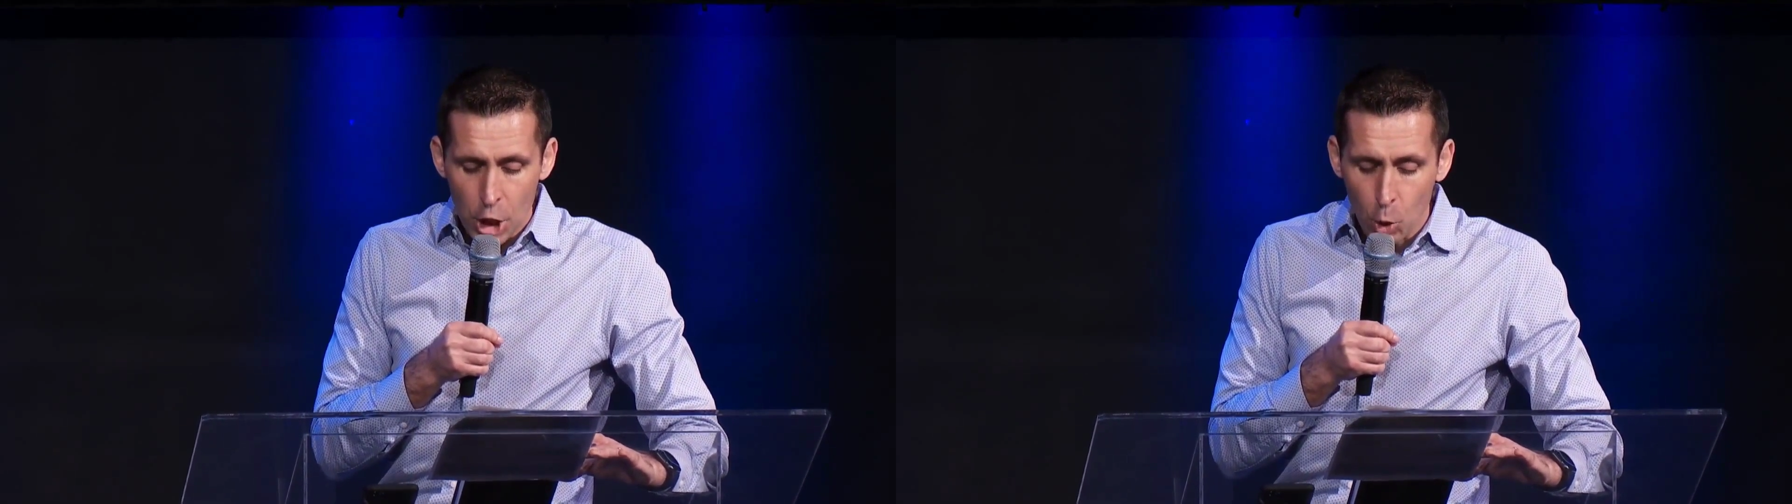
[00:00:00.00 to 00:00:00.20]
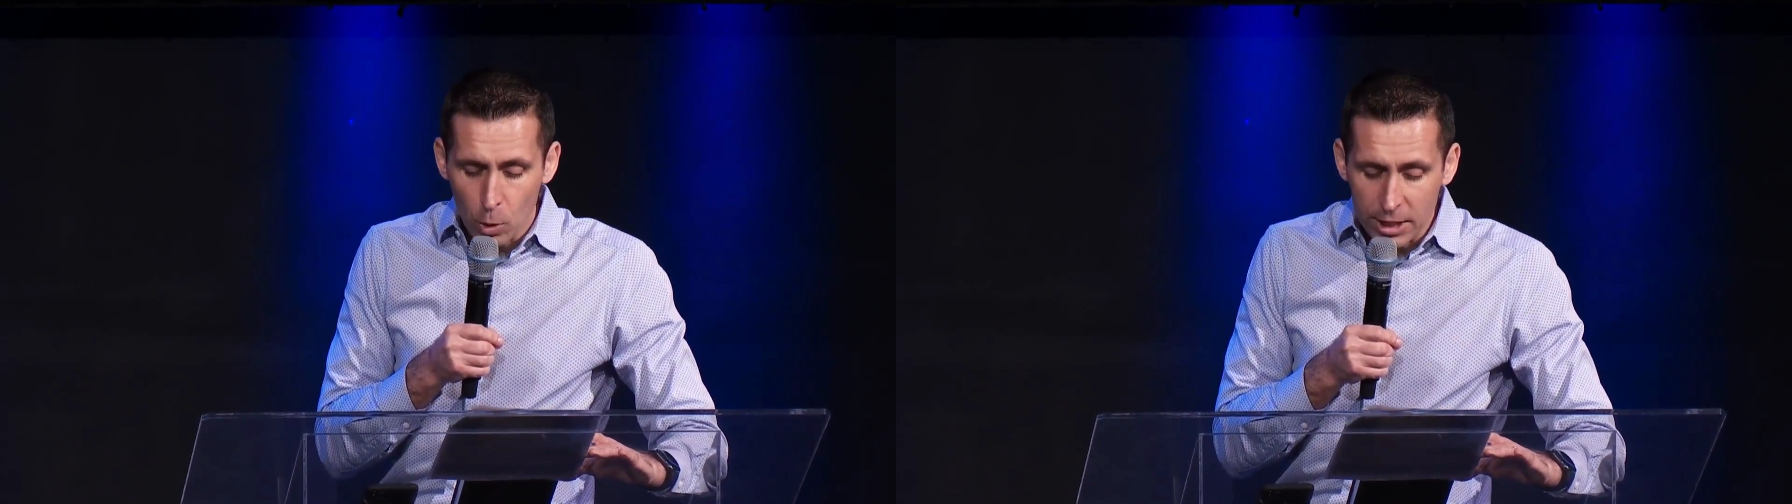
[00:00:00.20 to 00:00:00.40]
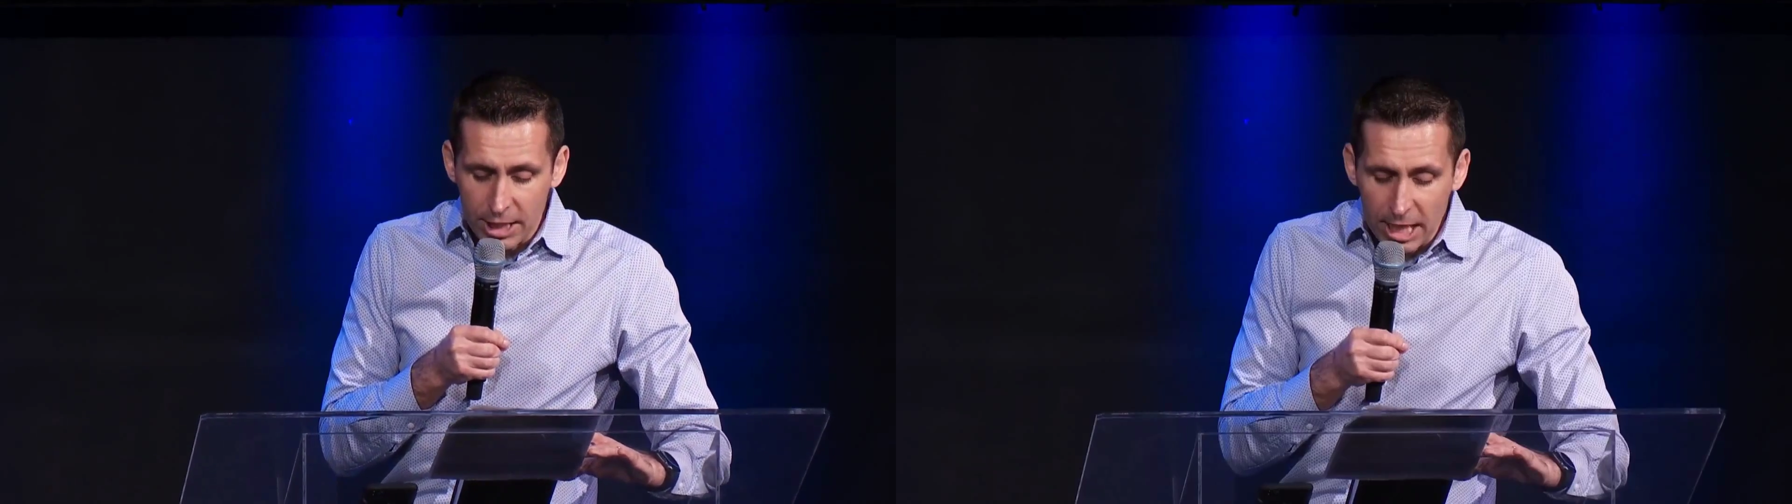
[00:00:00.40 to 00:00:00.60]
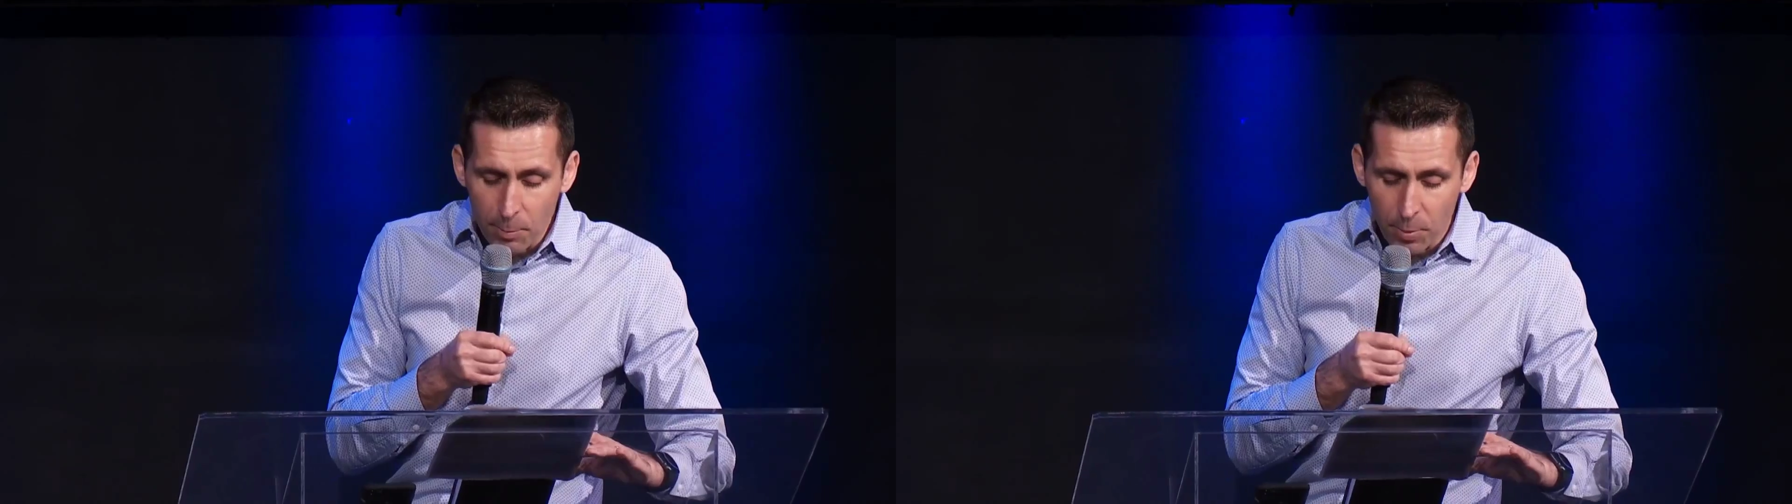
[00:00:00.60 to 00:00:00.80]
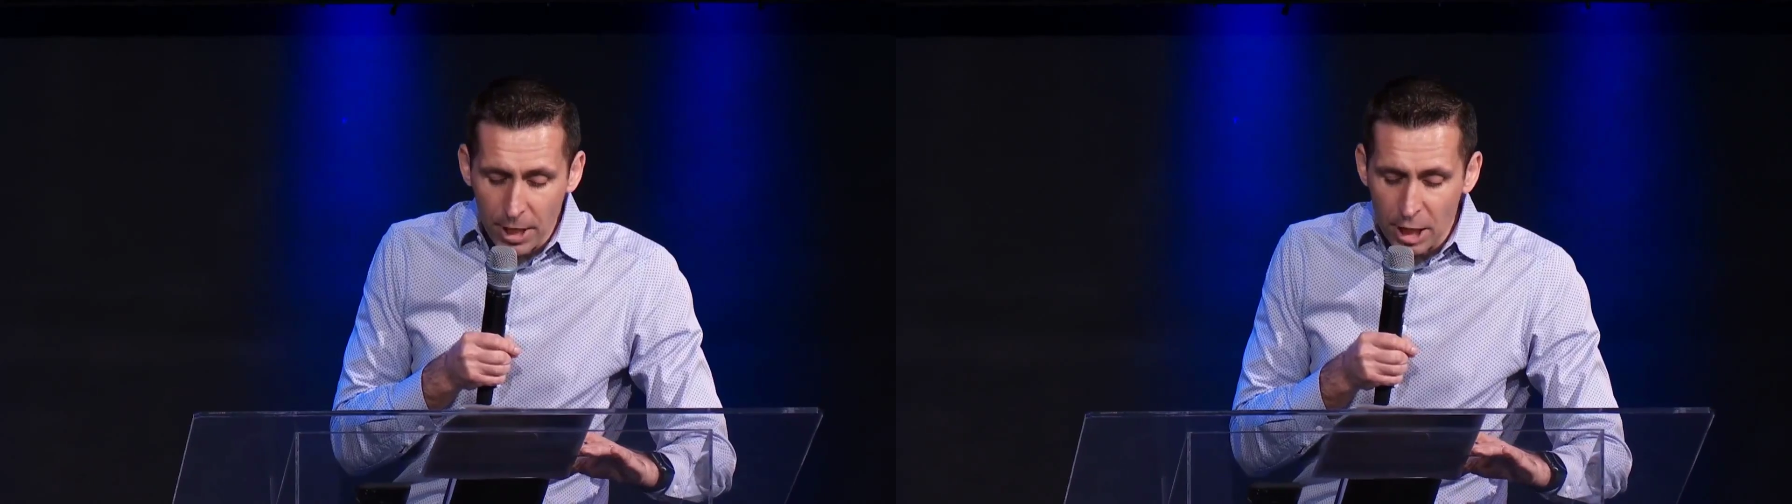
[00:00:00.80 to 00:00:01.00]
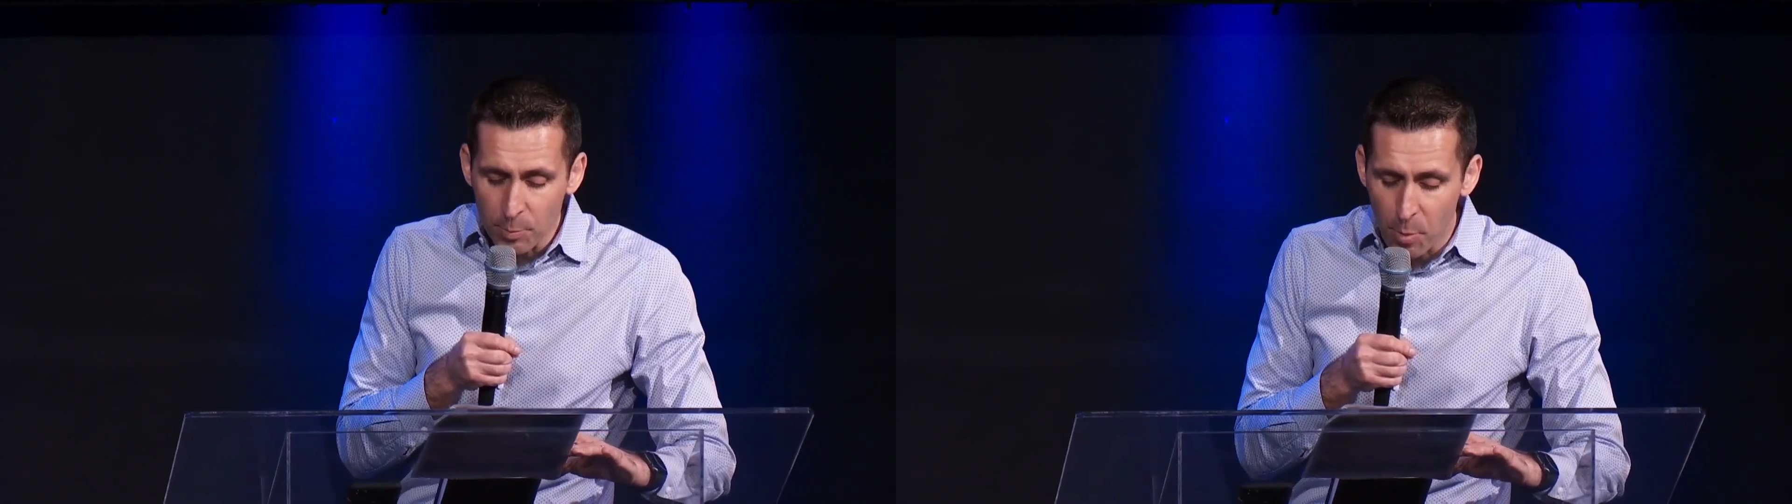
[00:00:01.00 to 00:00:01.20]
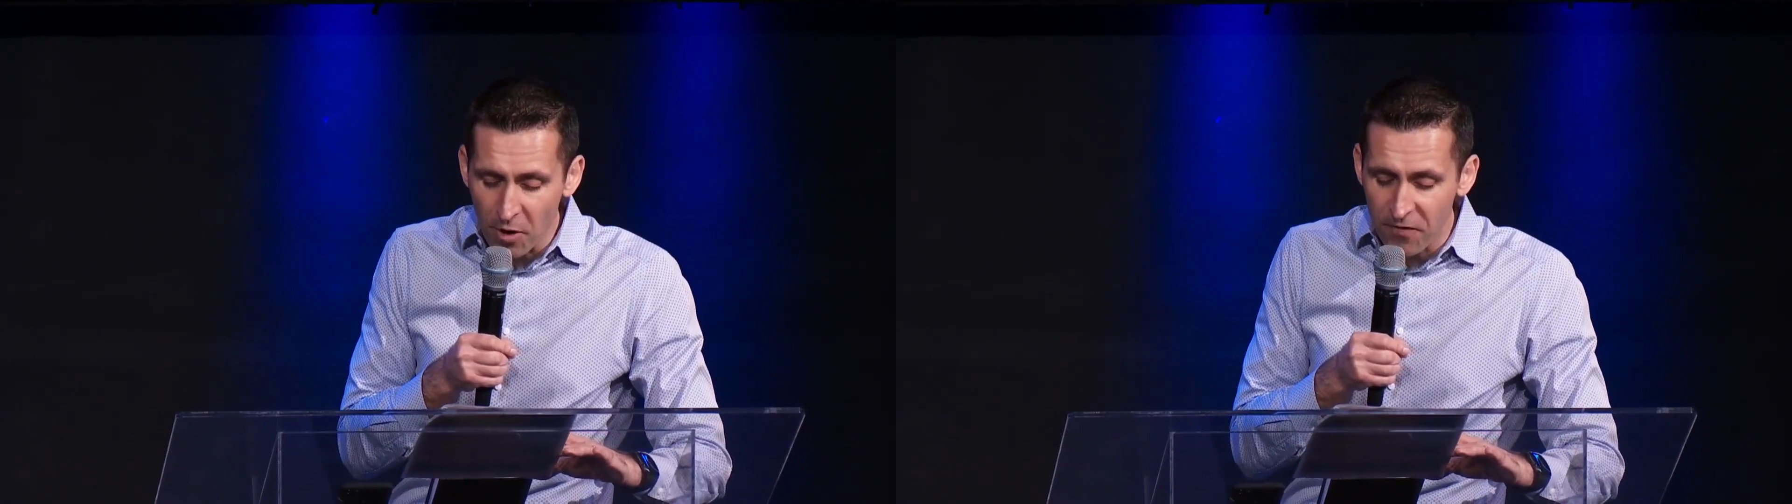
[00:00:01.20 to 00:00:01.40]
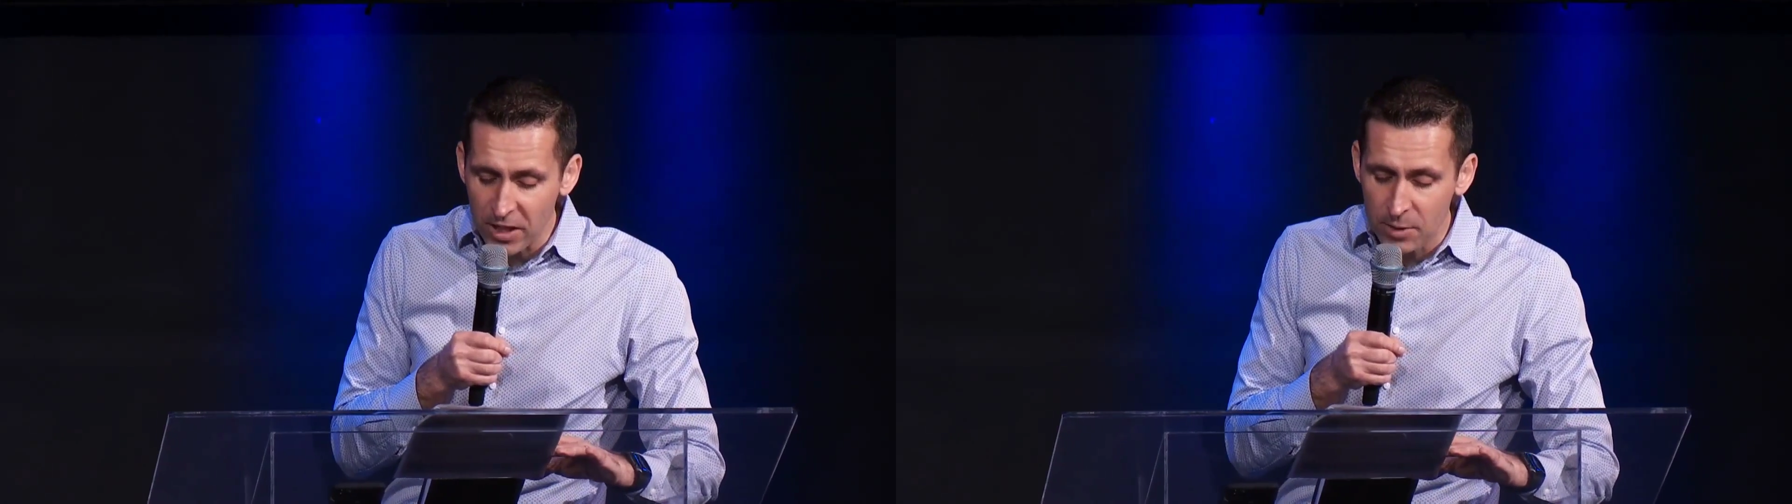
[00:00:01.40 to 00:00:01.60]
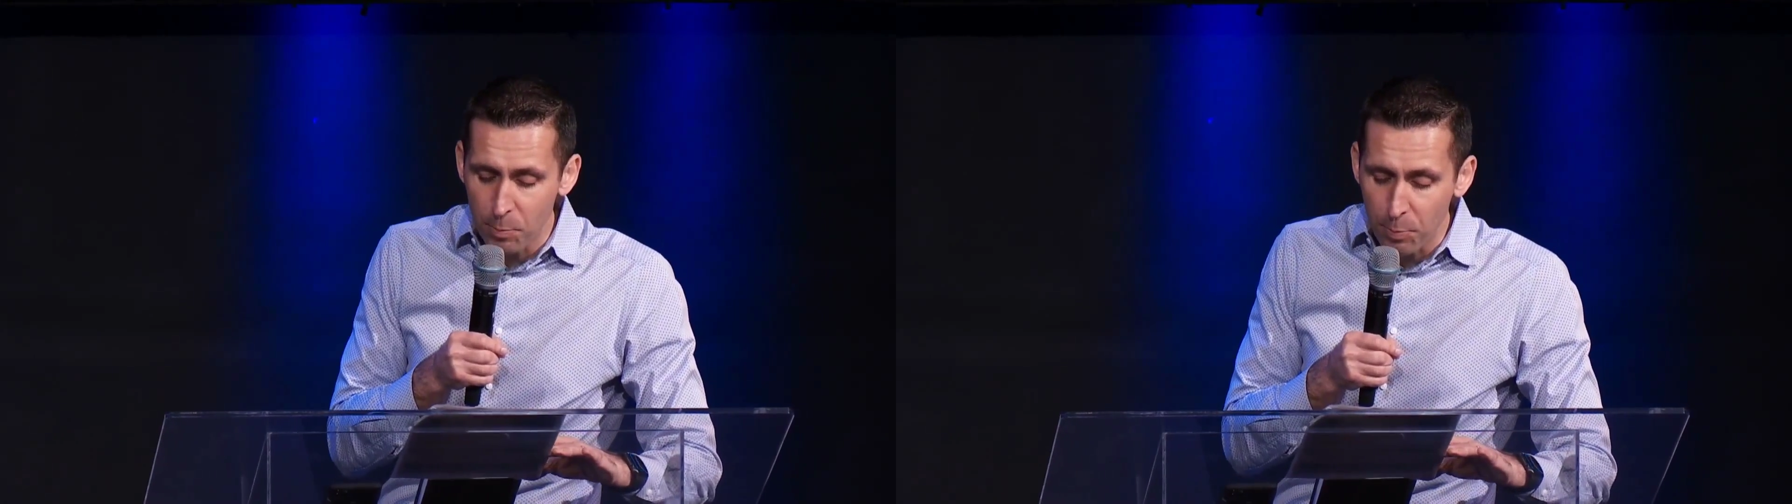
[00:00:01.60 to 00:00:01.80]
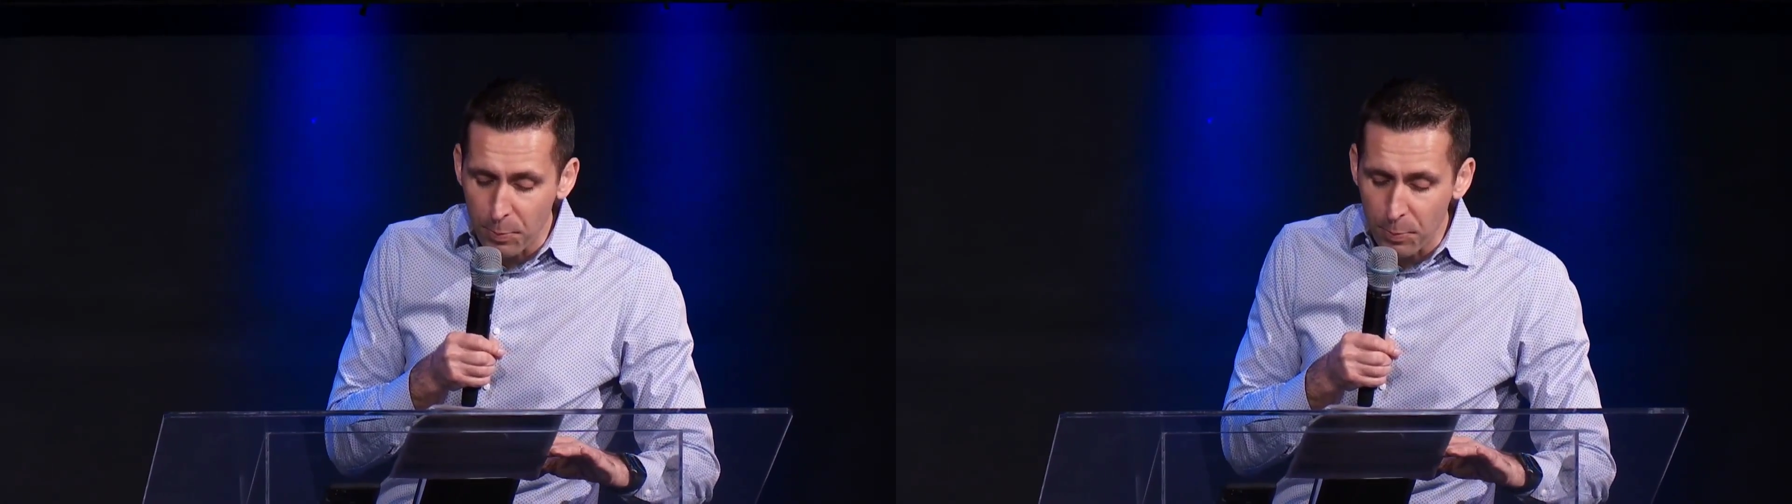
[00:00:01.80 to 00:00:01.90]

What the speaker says: you will keep in perfect